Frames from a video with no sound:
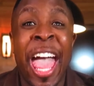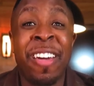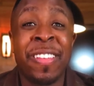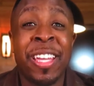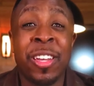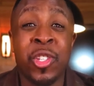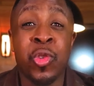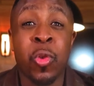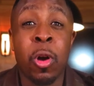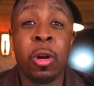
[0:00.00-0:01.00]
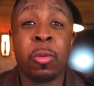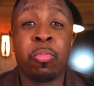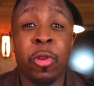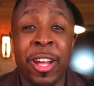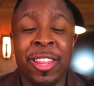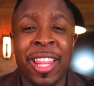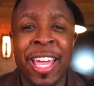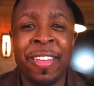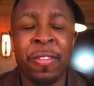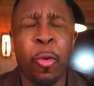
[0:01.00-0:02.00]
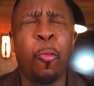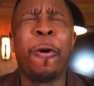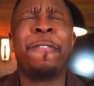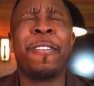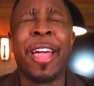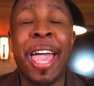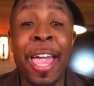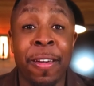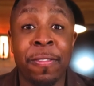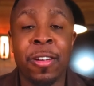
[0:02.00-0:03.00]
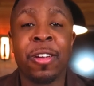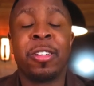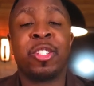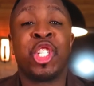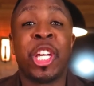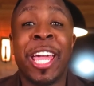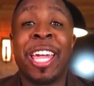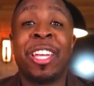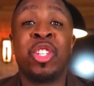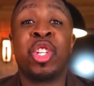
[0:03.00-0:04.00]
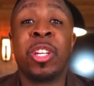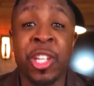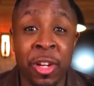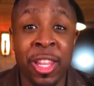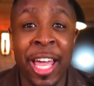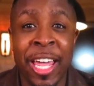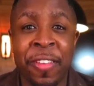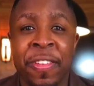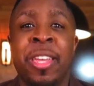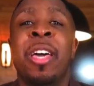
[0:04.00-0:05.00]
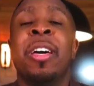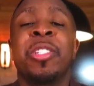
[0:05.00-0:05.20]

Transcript: having a strong prayer life will forever change your life.